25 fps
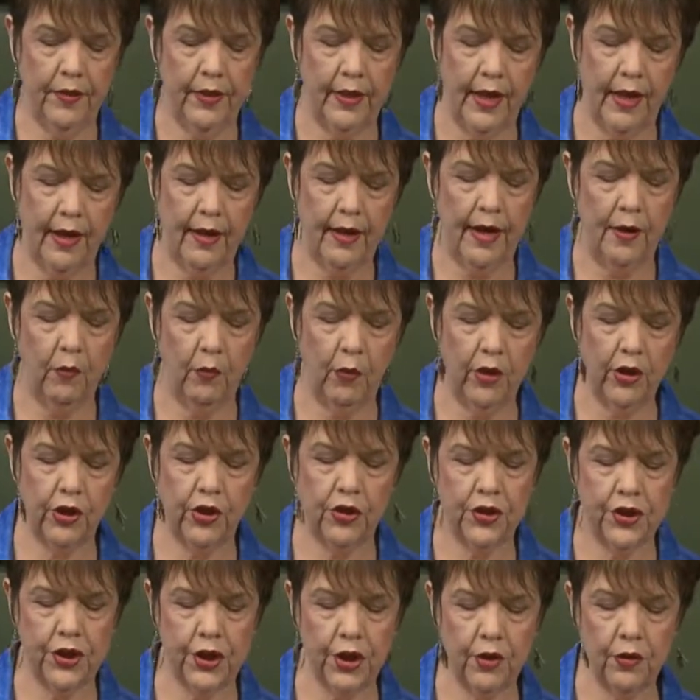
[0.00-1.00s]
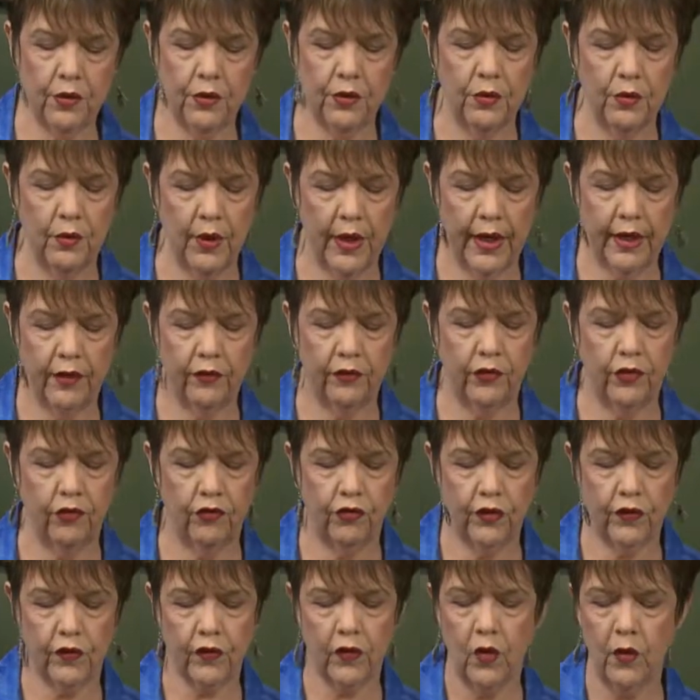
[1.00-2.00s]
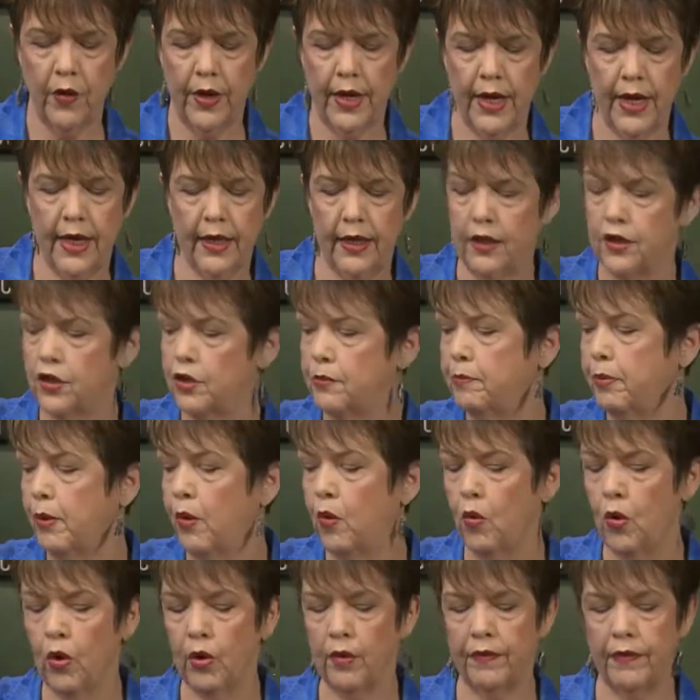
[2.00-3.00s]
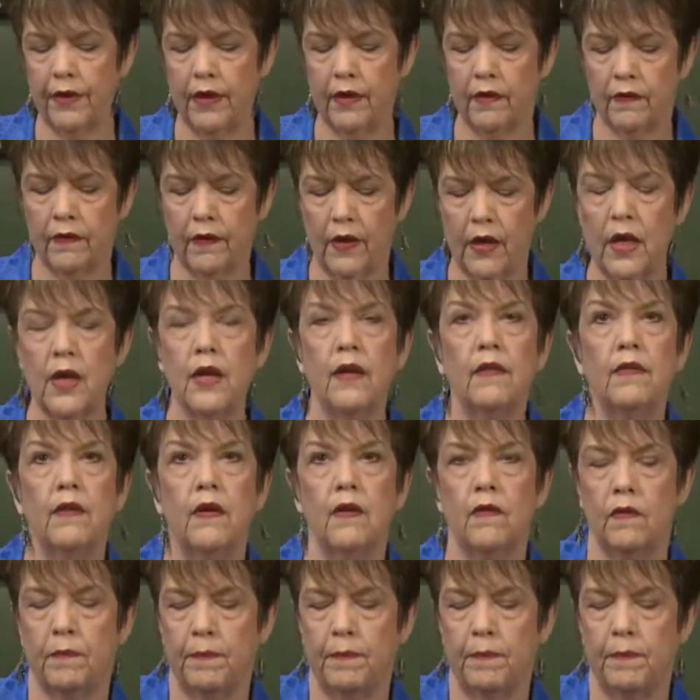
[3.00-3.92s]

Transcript: Now, what you do is you just go ahead and you pour this in this